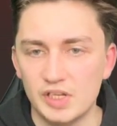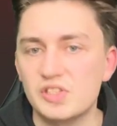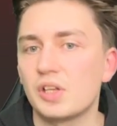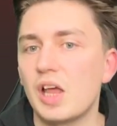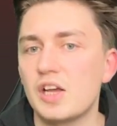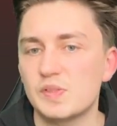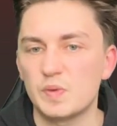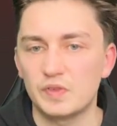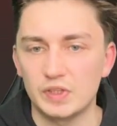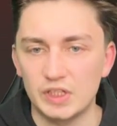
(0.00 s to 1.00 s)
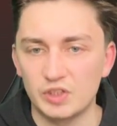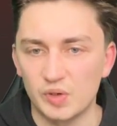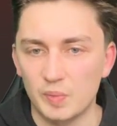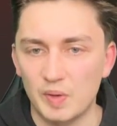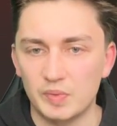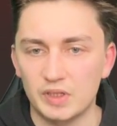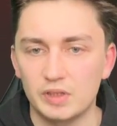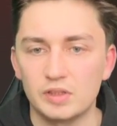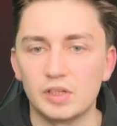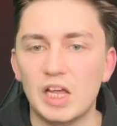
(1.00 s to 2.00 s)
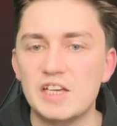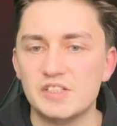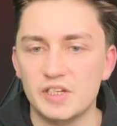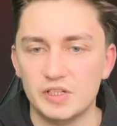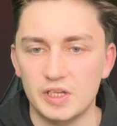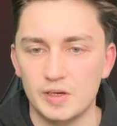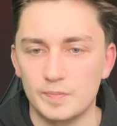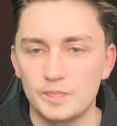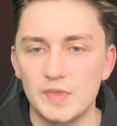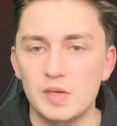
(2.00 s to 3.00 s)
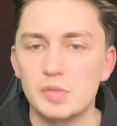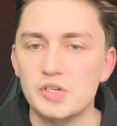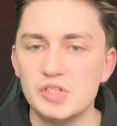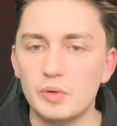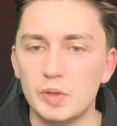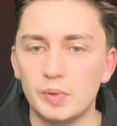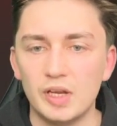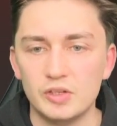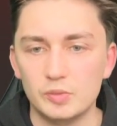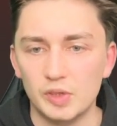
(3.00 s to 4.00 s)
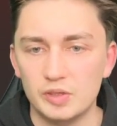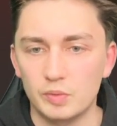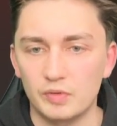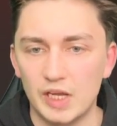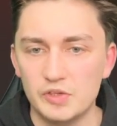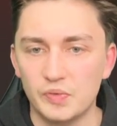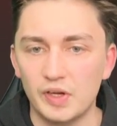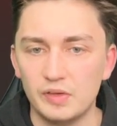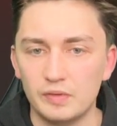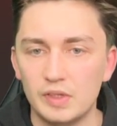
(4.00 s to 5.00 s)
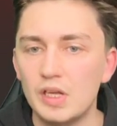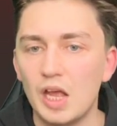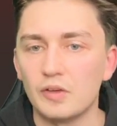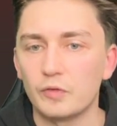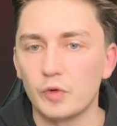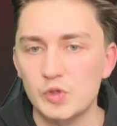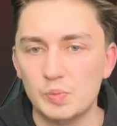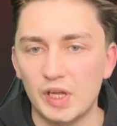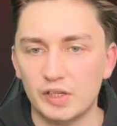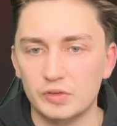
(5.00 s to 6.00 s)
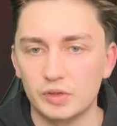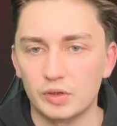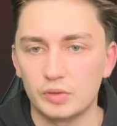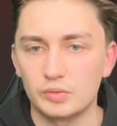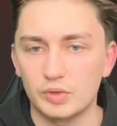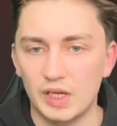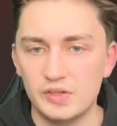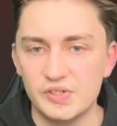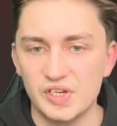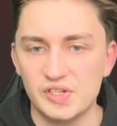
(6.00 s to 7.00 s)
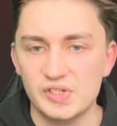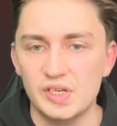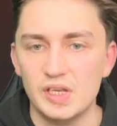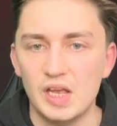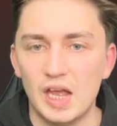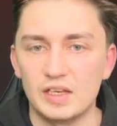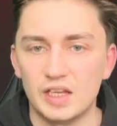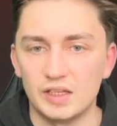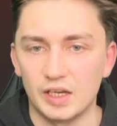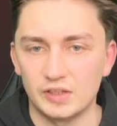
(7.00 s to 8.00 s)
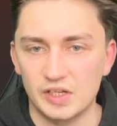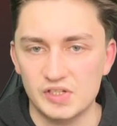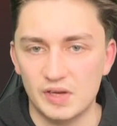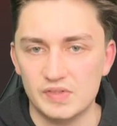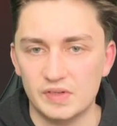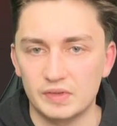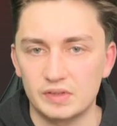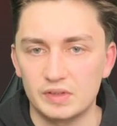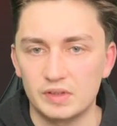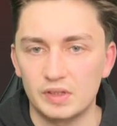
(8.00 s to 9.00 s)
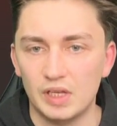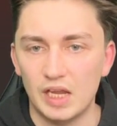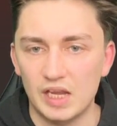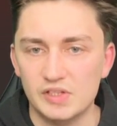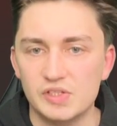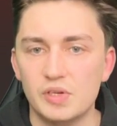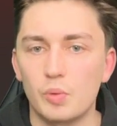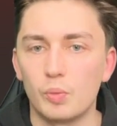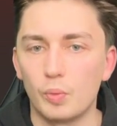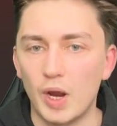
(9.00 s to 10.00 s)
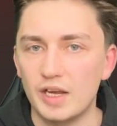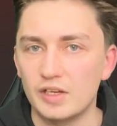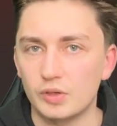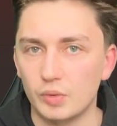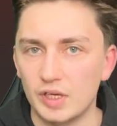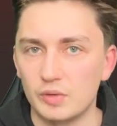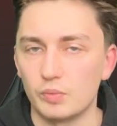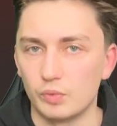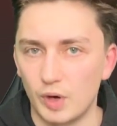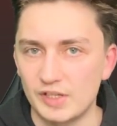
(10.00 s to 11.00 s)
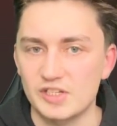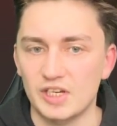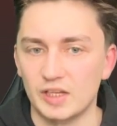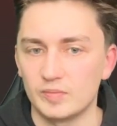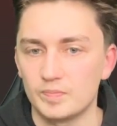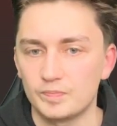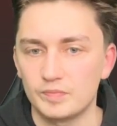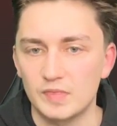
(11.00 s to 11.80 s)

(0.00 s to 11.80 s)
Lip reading: That's the last move you need to remember, the last idea. Because now we're planning to play the move h5 and force black to go to h6, and then knight takes f7 is winning the queen once again.